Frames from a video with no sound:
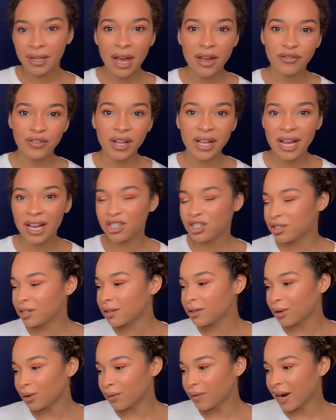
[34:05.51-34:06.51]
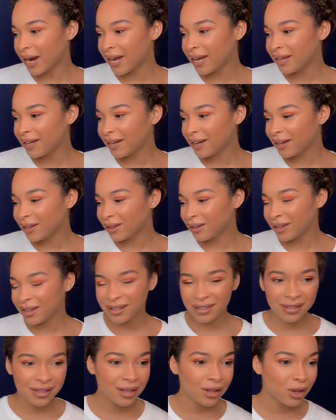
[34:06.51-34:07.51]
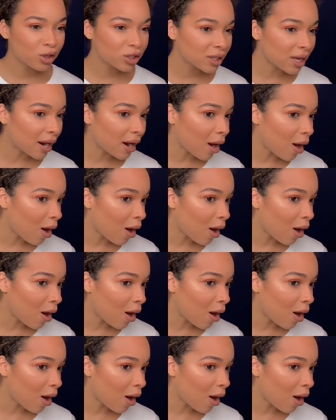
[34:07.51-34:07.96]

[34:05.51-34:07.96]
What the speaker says: Yeah, I feel like I should though, right? It looks kind of